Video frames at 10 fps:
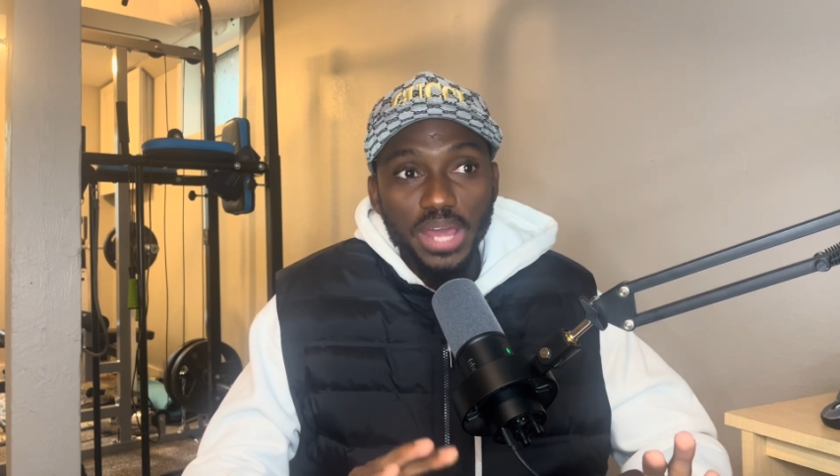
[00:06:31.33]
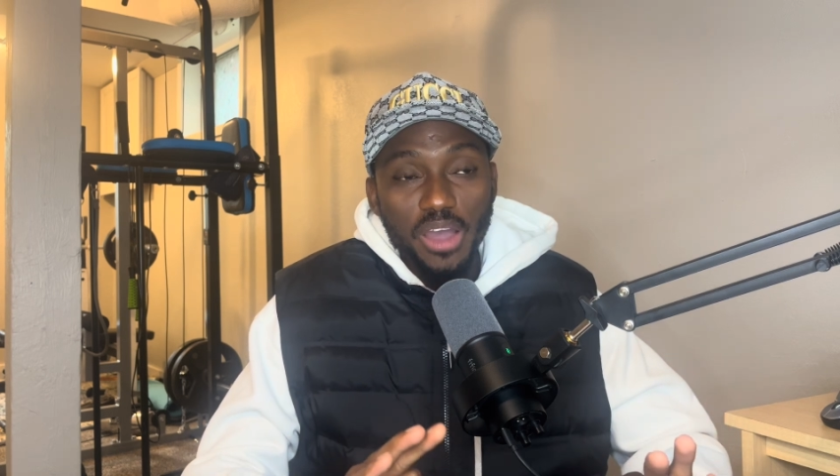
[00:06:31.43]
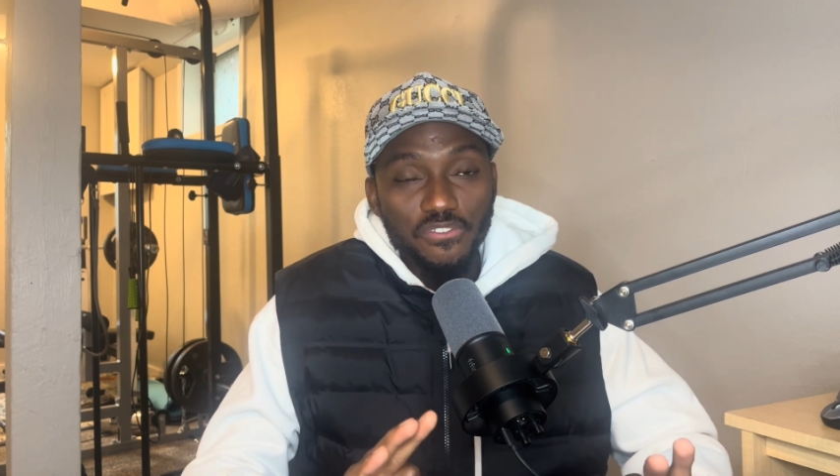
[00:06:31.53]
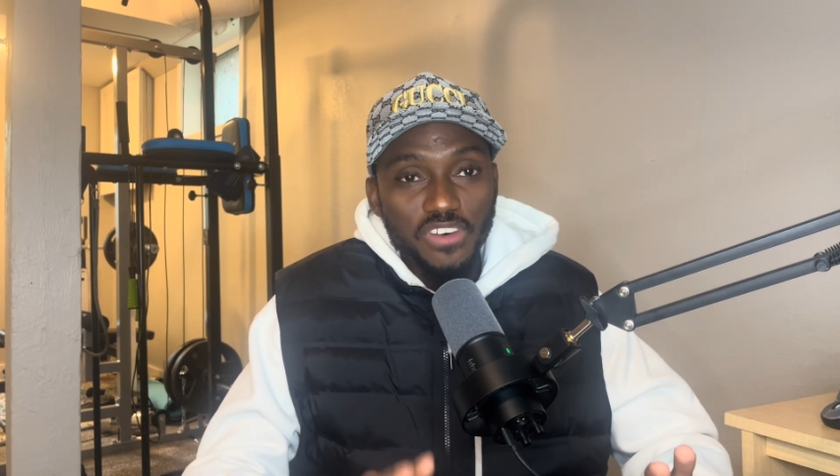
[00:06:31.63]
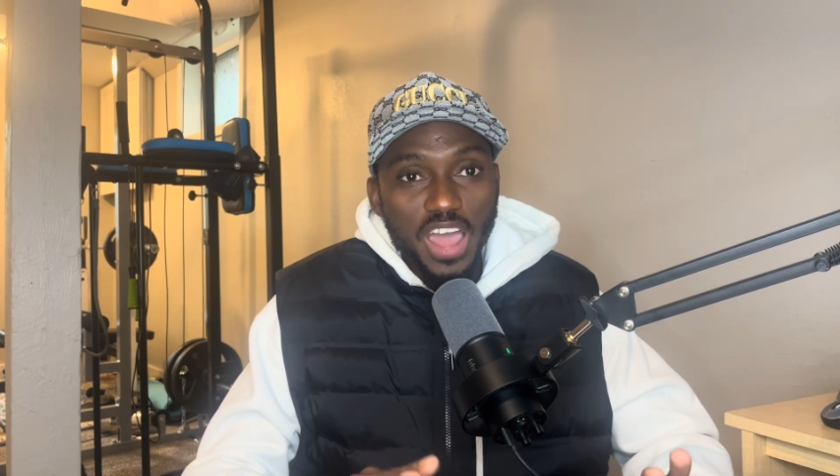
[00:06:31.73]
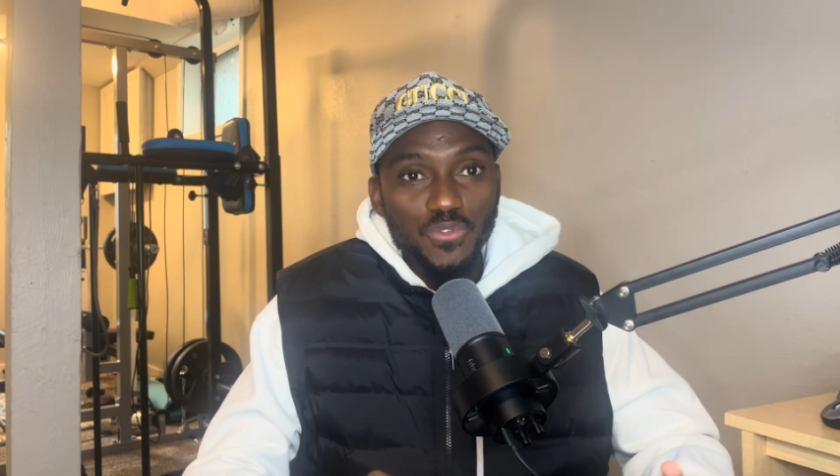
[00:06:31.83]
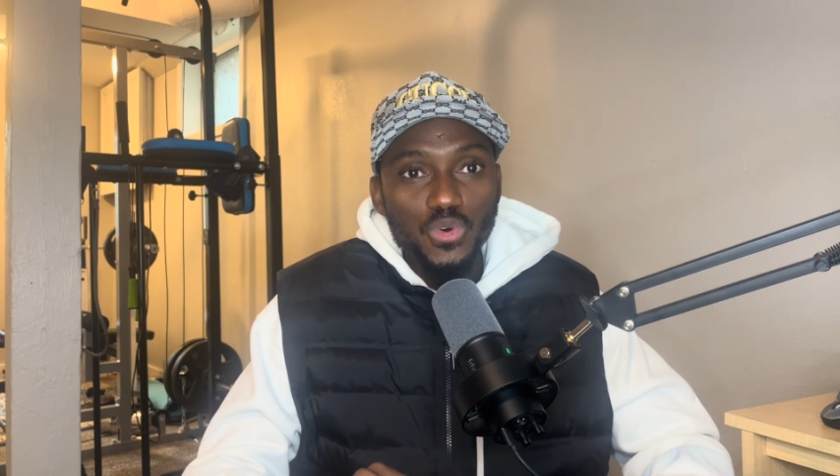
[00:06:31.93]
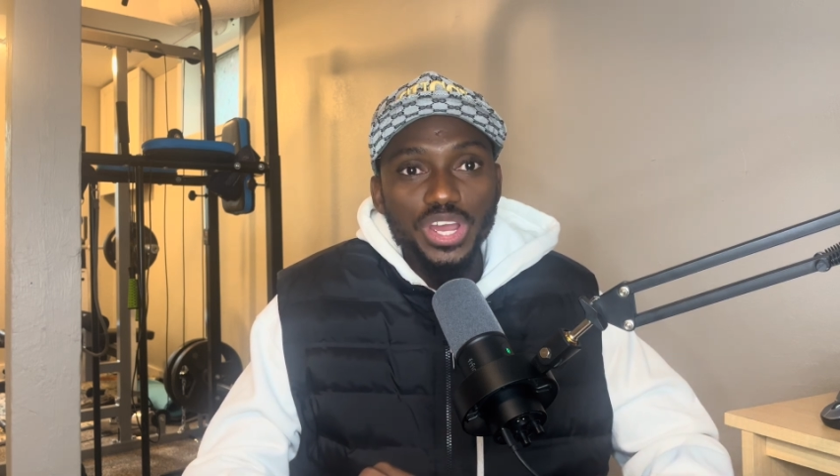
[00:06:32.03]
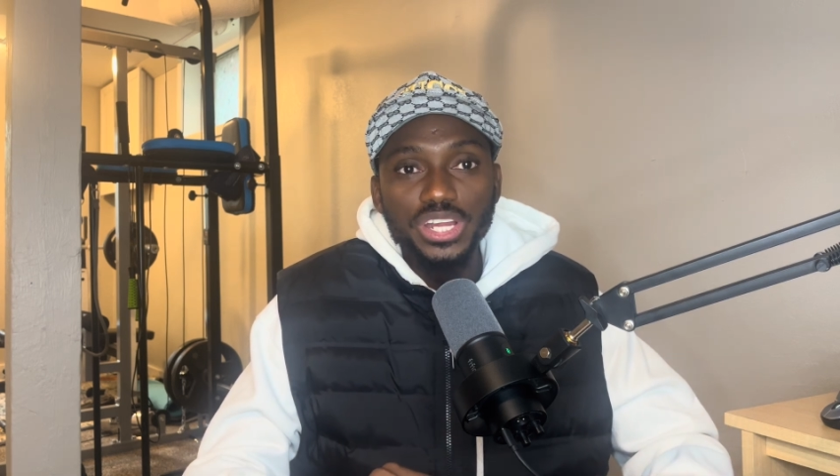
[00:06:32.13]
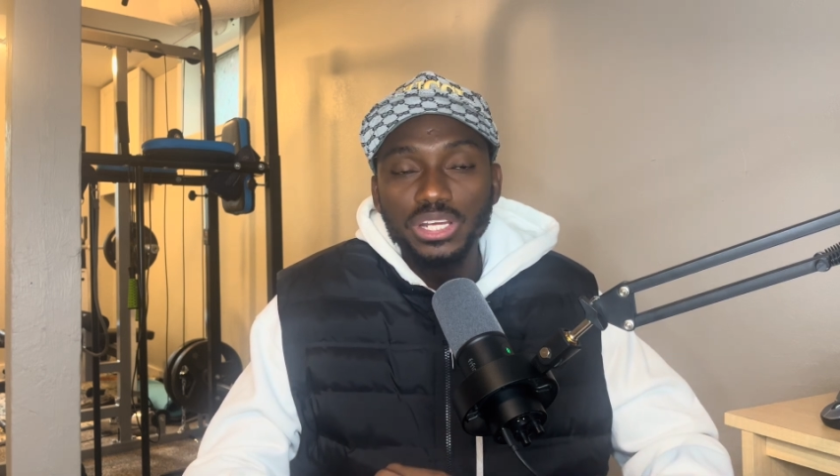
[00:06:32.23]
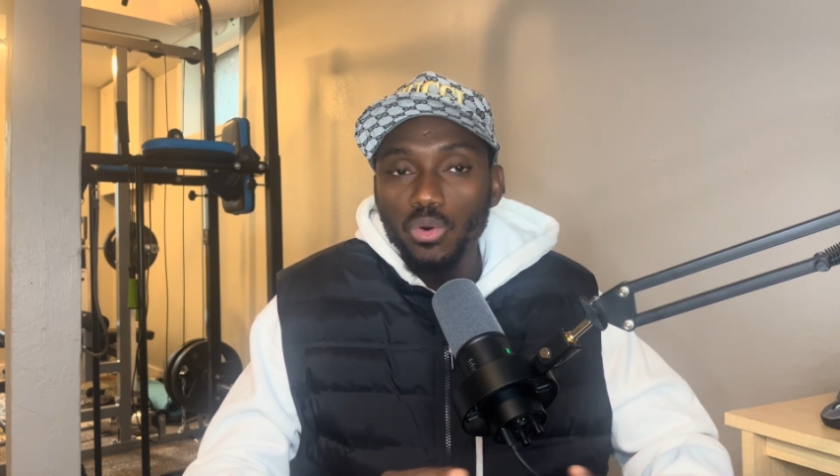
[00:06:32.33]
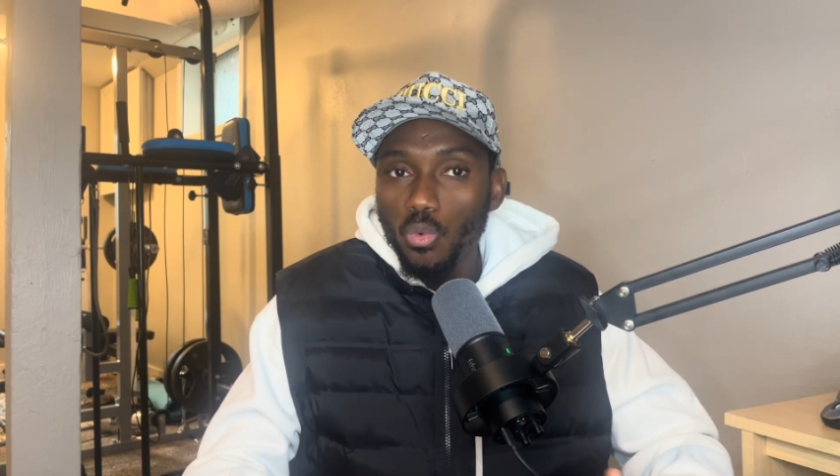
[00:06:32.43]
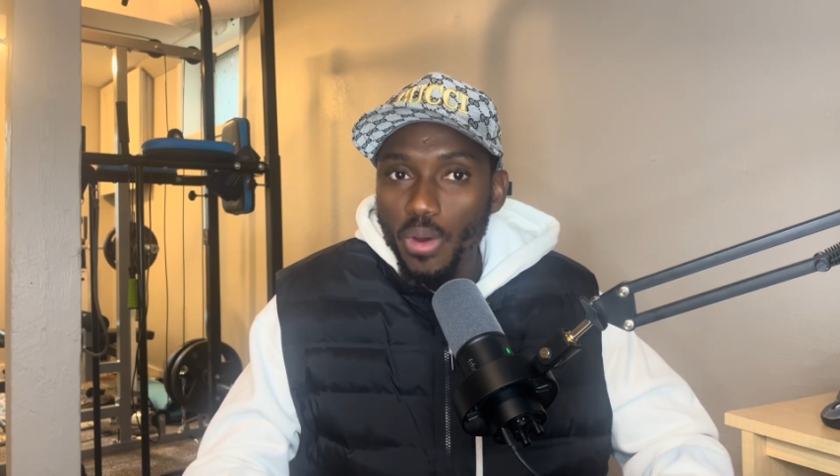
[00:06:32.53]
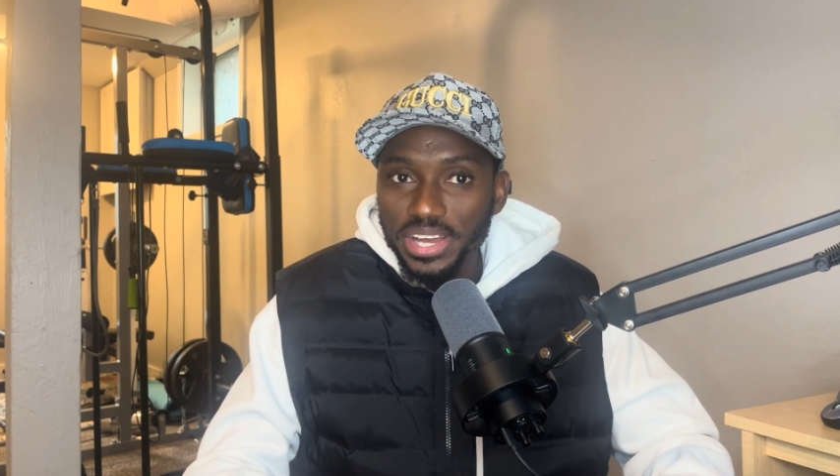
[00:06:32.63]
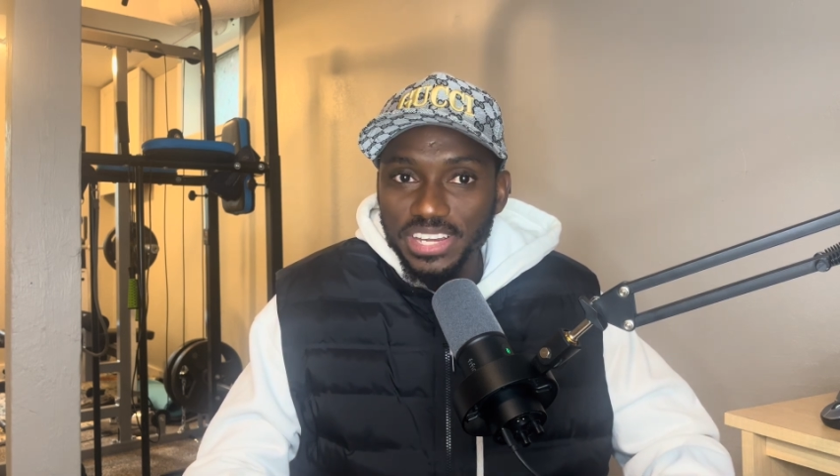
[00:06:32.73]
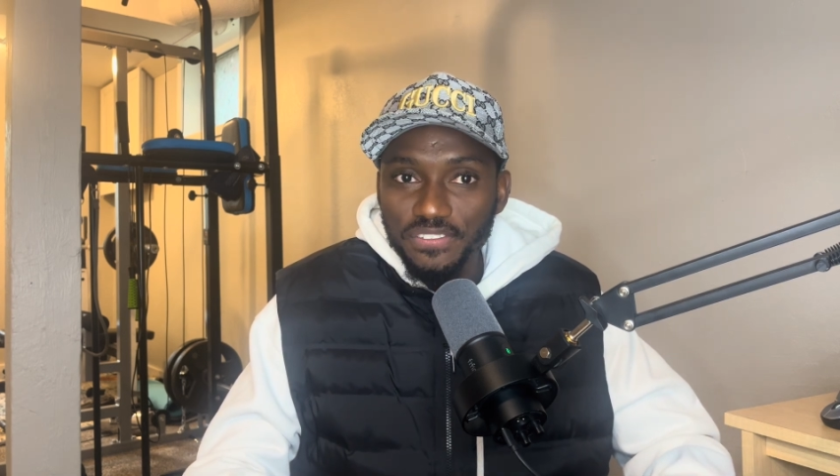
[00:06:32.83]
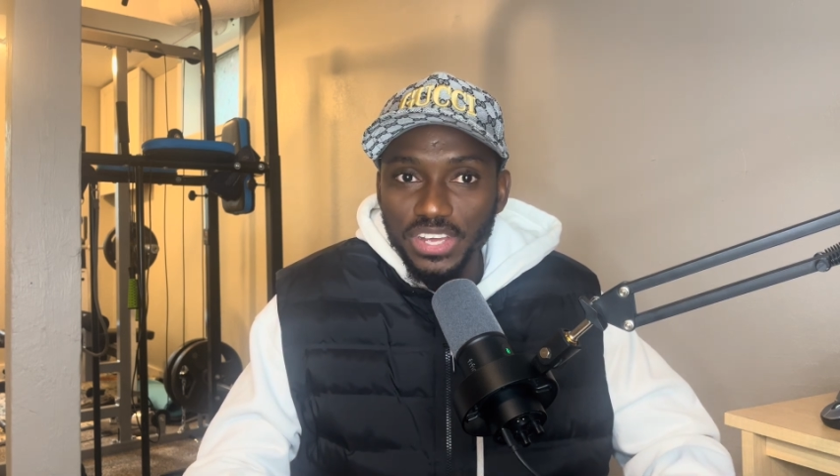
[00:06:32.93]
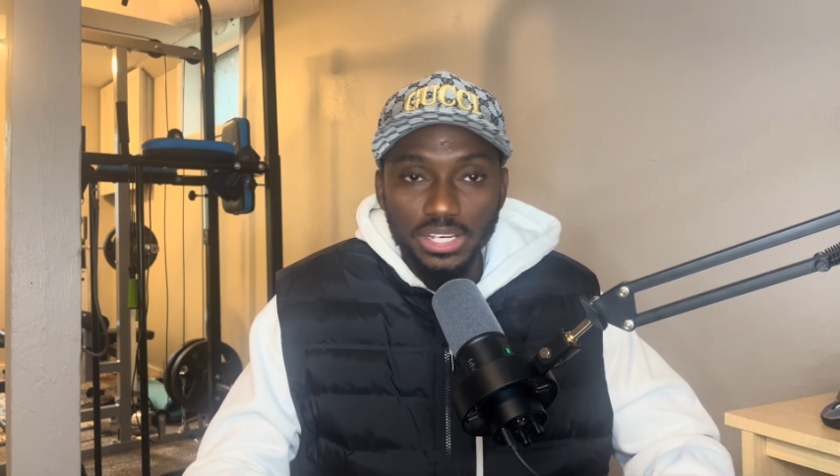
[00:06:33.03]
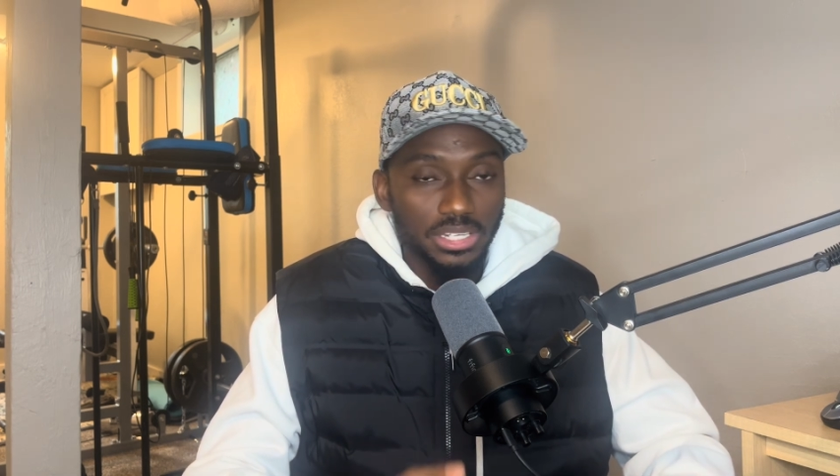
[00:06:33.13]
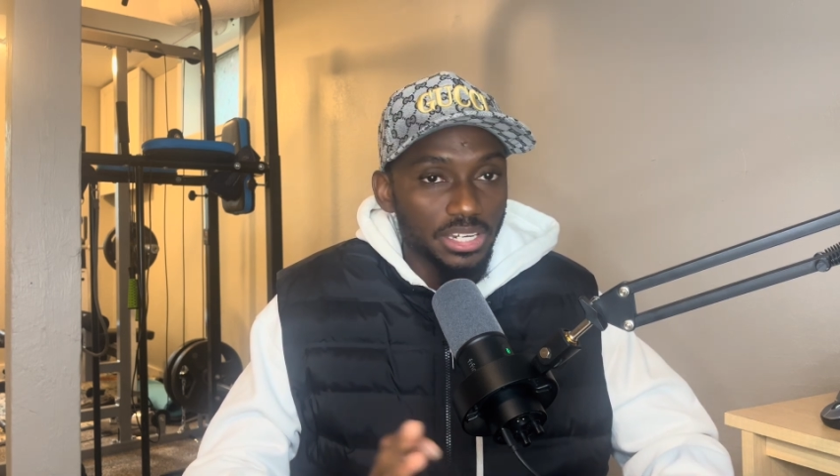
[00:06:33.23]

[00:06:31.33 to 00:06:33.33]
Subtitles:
they have 5 wins, 1 defeat.